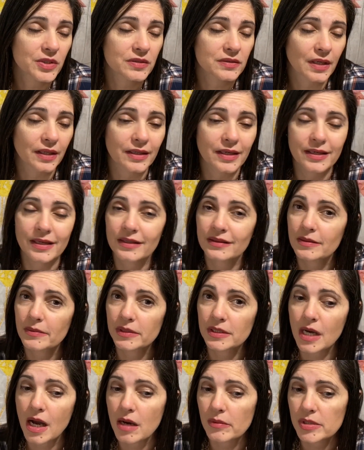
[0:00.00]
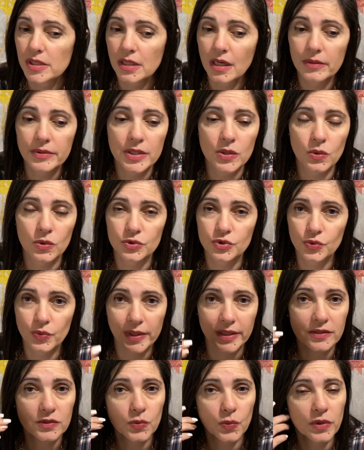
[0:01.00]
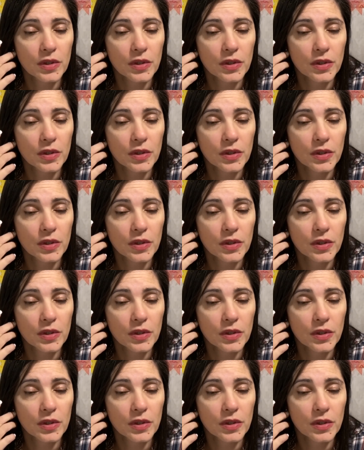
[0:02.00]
I could get them at Hobby Lobby or Joann's with a